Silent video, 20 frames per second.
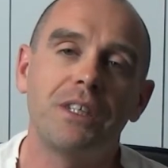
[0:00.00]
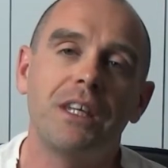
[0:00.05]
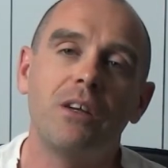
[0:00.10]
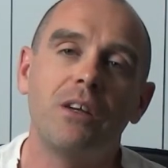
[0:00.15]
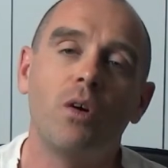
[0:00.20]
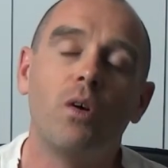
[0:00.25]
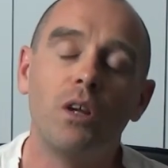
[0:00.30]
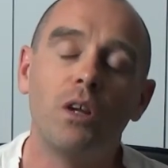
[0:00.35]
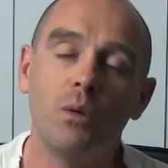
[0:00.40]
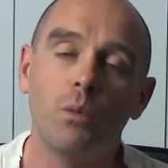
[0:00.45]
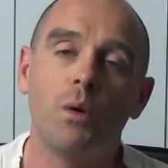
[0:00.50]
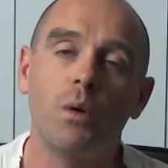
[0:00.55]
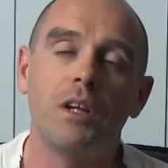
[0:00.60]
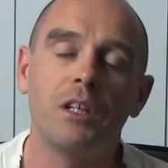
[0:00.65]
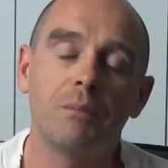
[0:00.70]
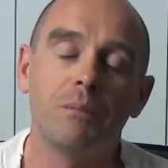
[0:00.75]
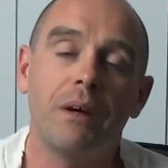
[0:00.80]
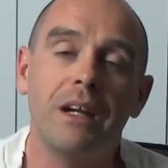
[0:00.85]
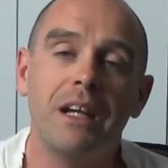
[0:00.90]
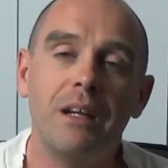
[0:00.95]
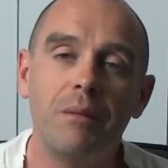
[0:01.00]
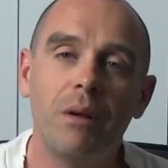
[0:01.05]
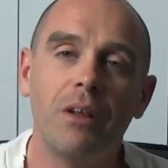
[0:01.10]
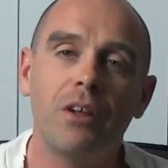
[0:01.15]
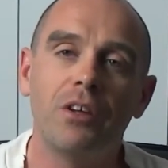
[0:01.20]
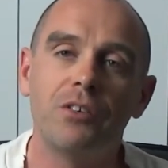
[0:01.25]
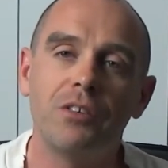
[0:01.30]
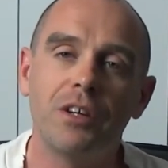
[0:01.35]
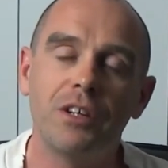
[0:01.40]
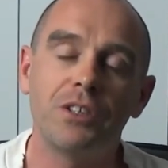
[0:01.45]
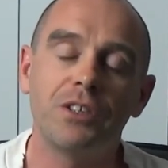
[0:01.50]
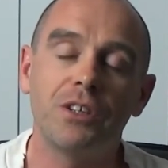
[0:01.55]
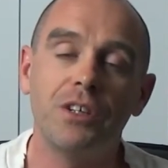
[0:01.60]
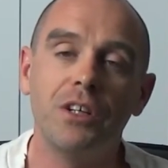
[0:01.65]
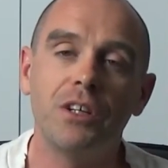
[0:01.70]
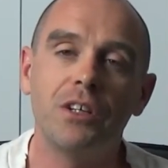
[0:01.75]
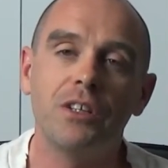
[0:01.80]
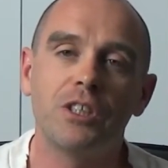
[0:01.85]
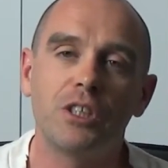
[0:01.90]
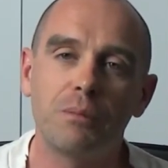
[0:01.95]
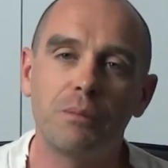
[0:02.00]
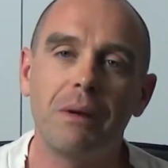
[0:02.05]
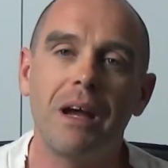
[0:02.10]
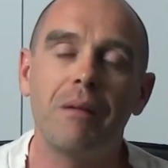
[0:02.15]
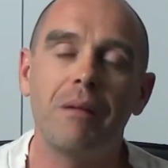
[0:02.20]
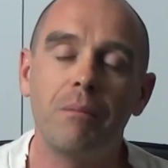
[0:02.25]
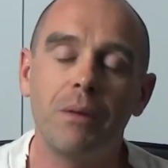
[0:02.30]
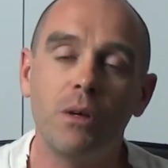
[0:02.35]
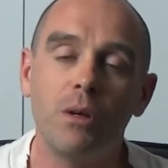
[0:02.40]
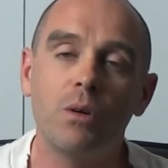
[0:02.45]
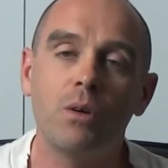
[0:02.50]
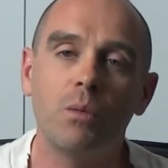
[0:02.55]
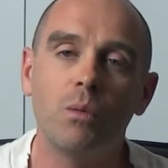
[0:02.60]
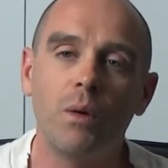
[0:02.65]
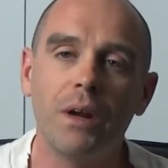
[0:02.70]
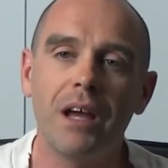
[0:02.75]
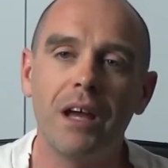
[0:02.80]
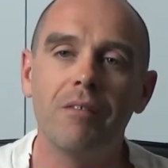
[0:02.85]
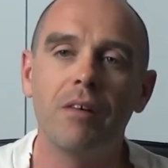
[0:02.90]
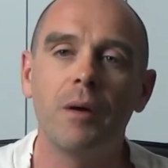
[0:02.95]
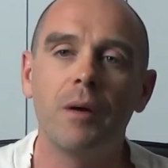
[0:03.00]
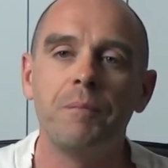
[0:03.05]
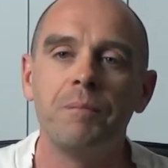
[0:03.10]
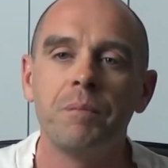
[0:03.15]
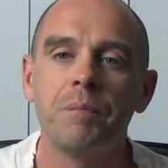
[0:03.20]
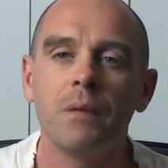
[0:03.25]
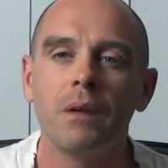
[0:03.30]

think all you want is my email address so you can spam me or whatever.